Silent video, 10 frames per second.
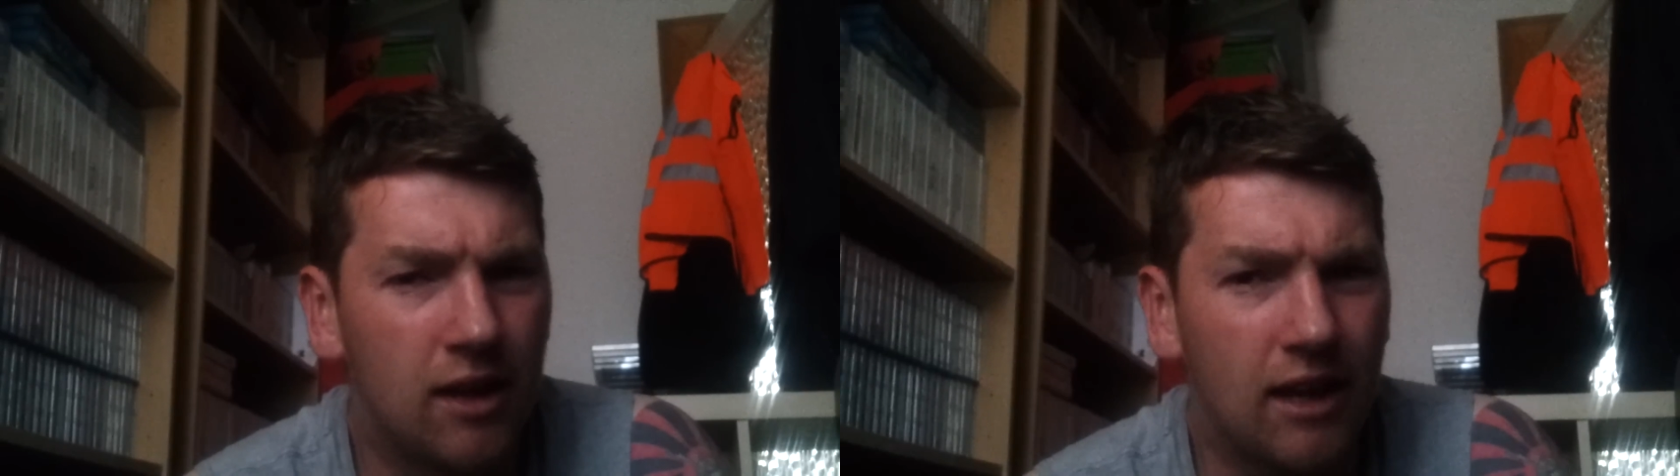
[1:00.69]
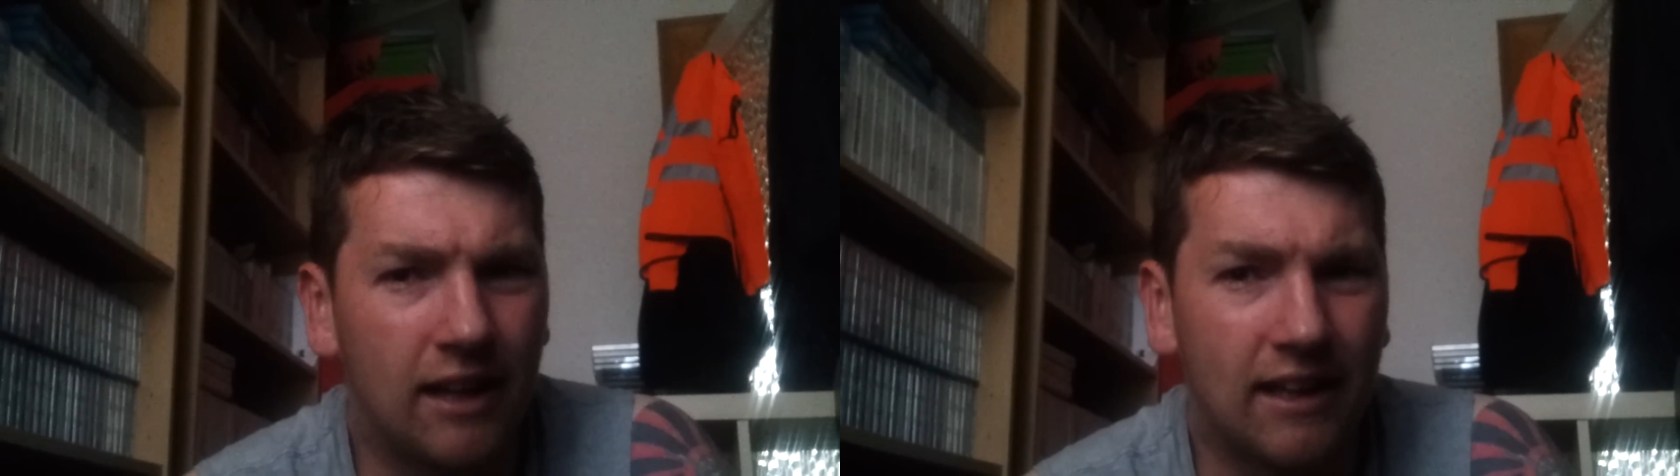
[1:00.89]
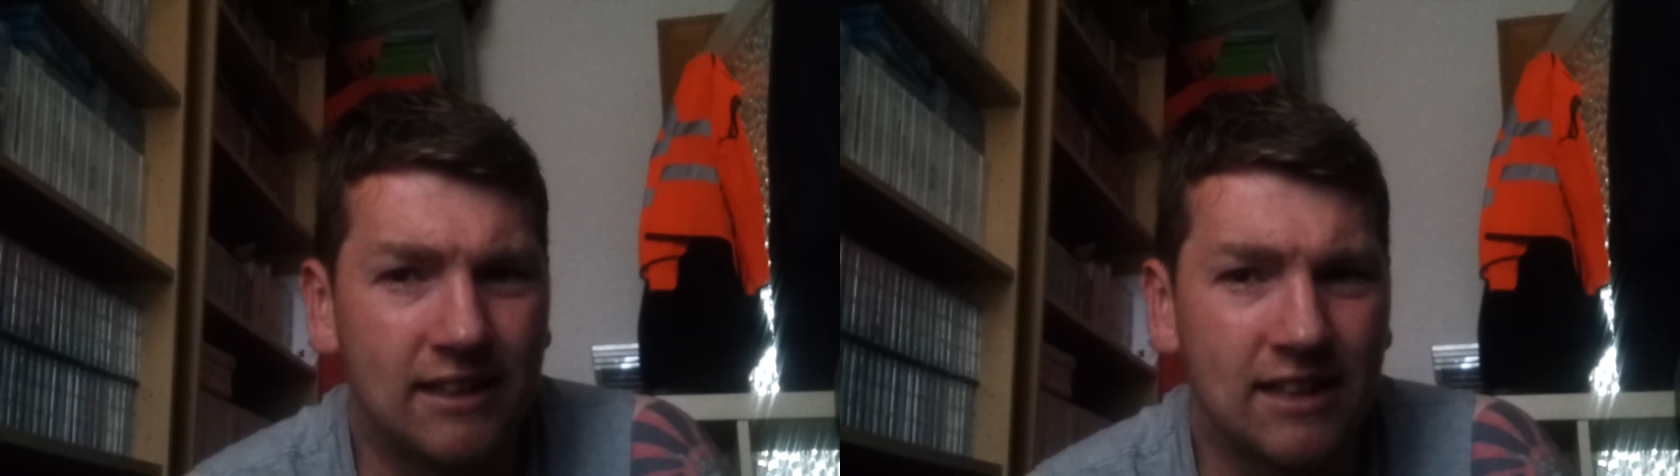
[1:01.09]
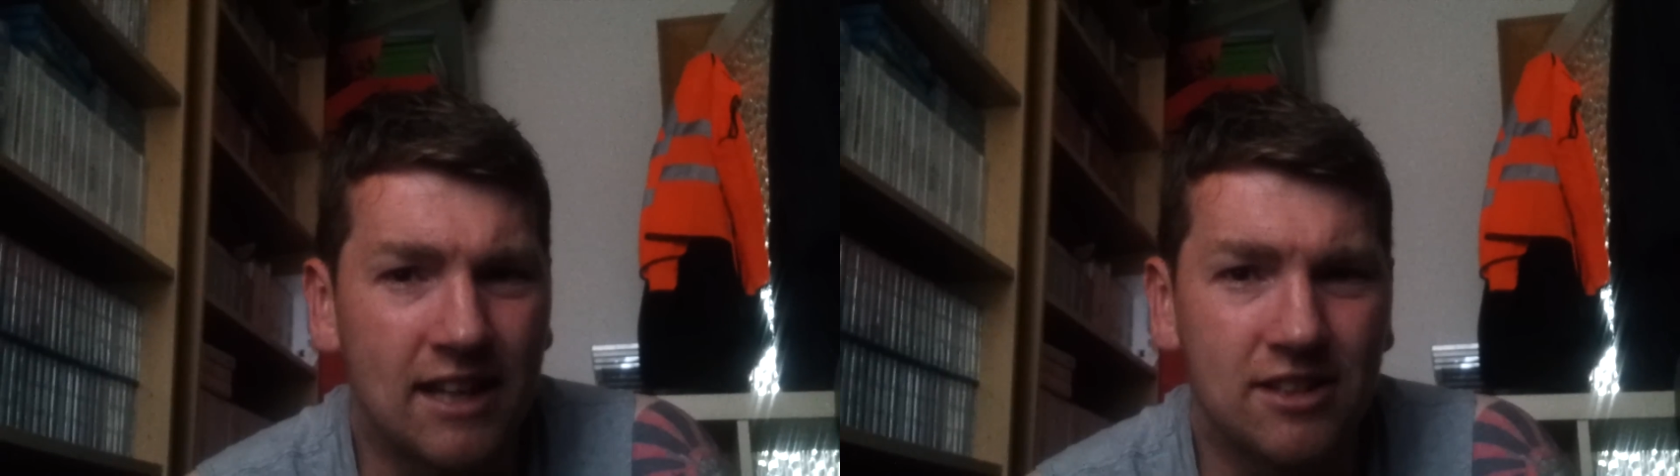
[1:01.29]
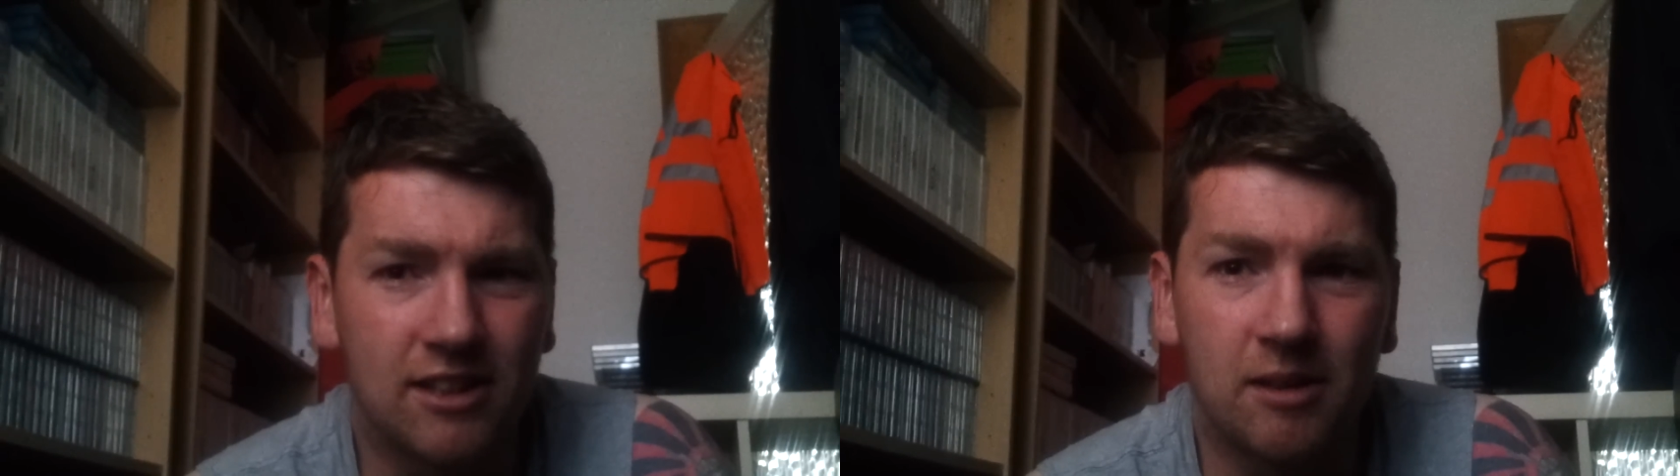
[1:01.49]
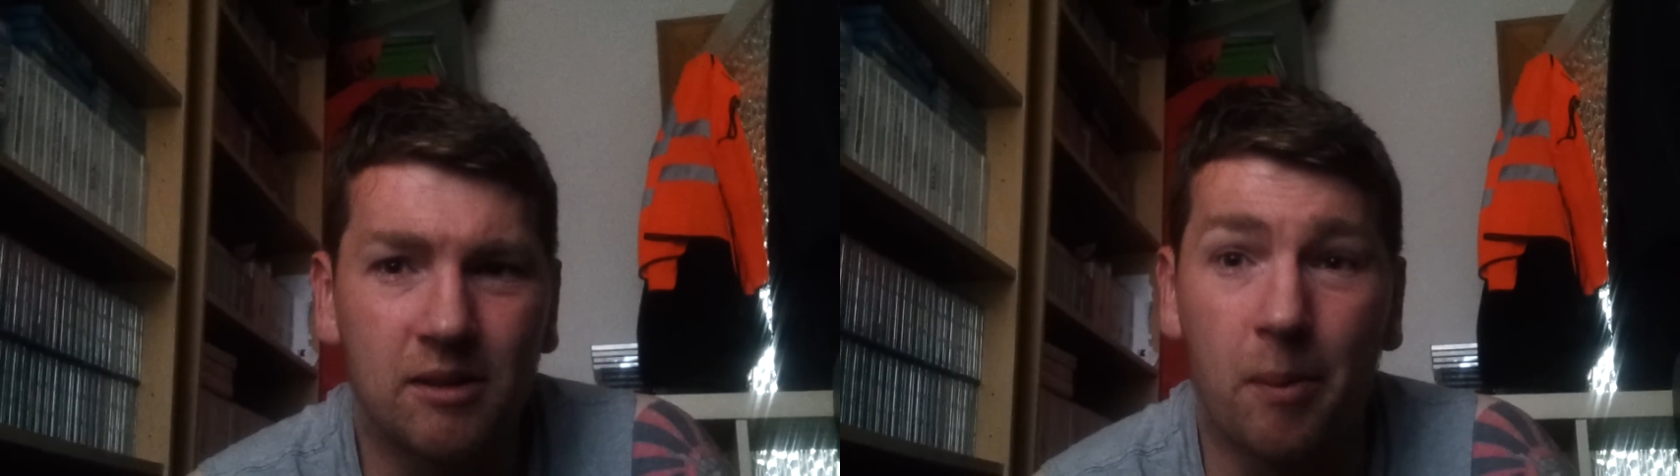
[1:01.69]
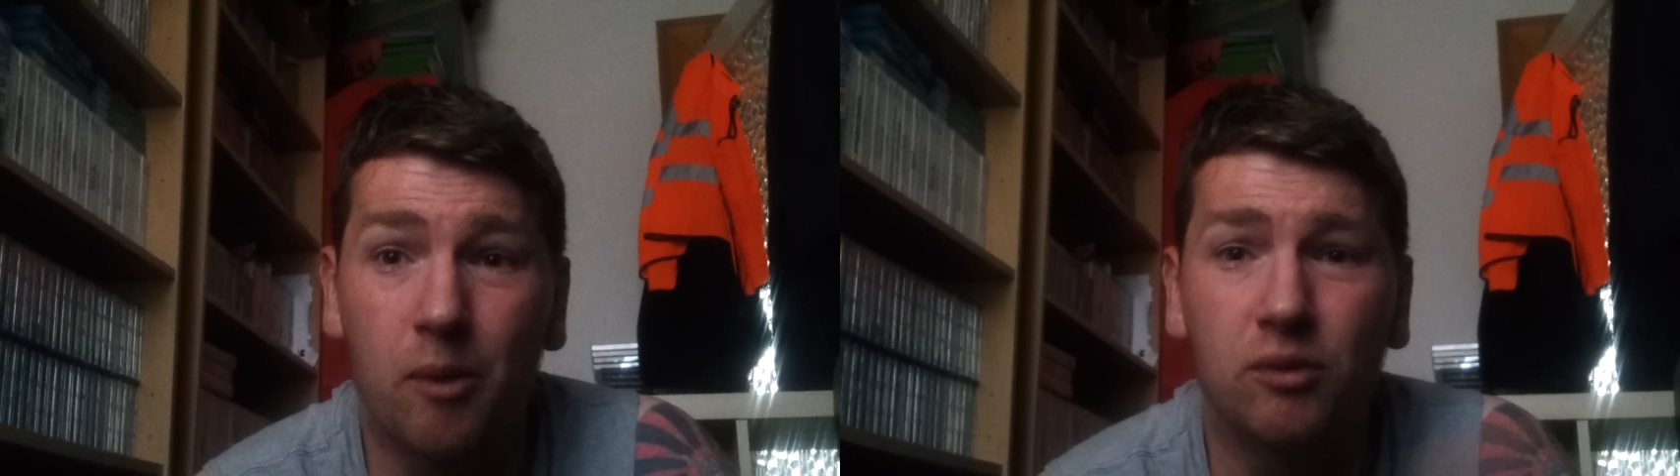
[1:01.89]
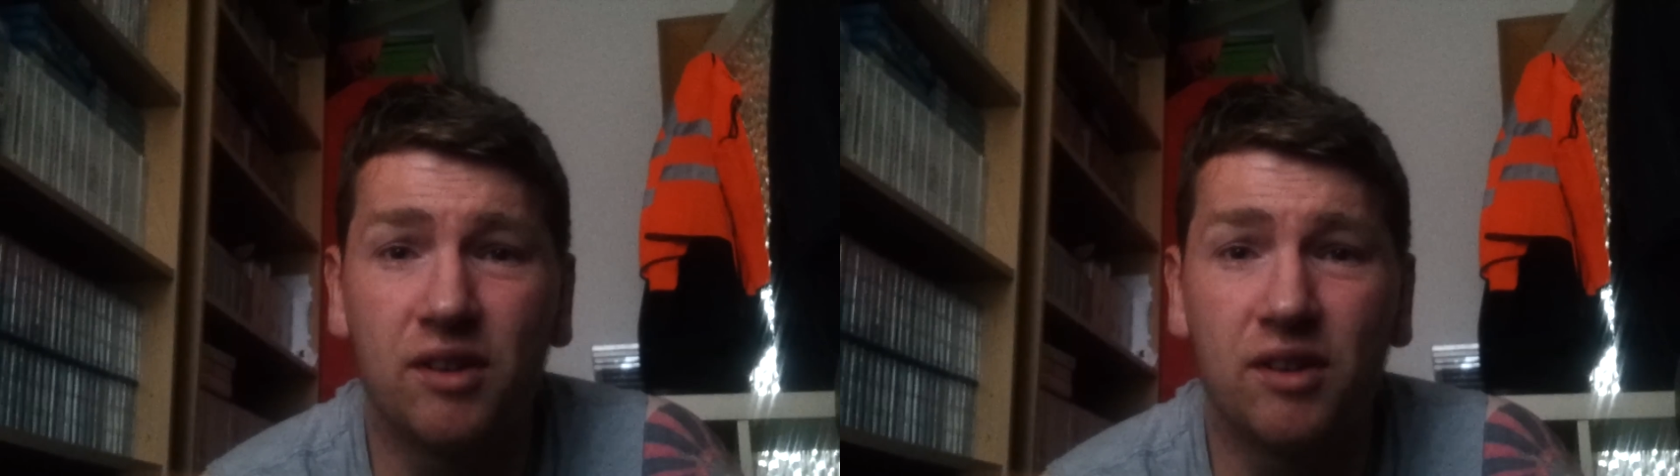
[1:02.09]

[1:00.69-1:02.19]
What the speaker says: and it's actually about